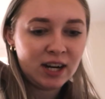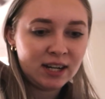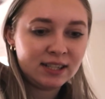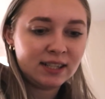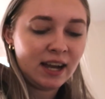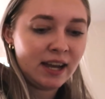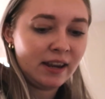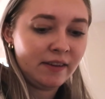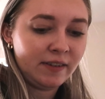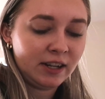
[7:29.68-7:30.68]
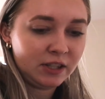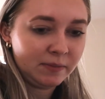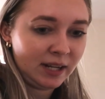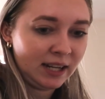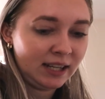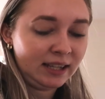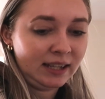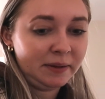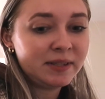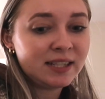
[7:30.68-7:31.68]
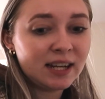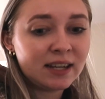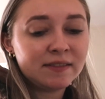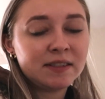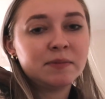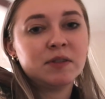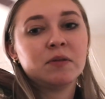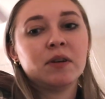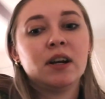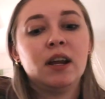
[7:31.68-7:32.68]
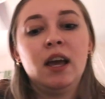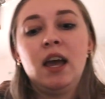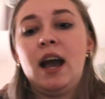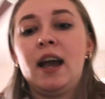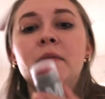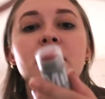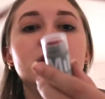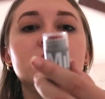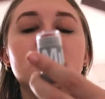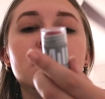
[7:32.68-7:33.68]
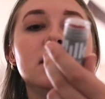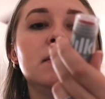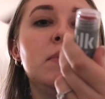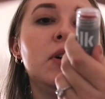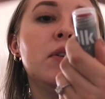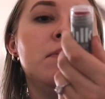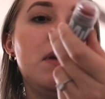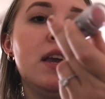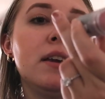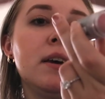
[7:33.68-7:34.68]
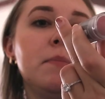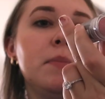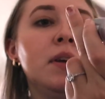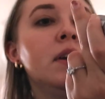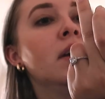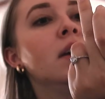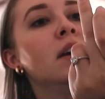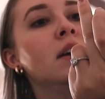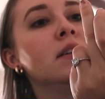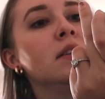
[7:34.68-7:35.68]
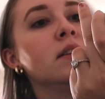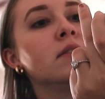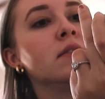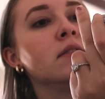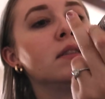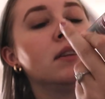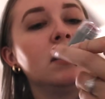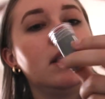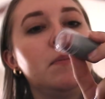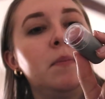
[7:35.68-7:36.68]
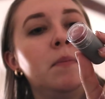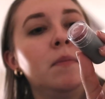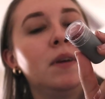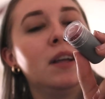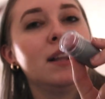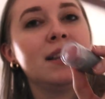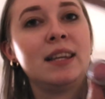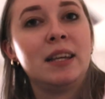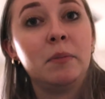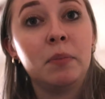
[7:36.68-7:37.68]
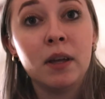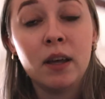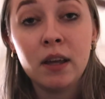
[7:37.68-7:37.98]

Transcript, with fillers: trying to decide if I should bring any lipstick of some sort. I have been using this Milk Makeup little leap, leap,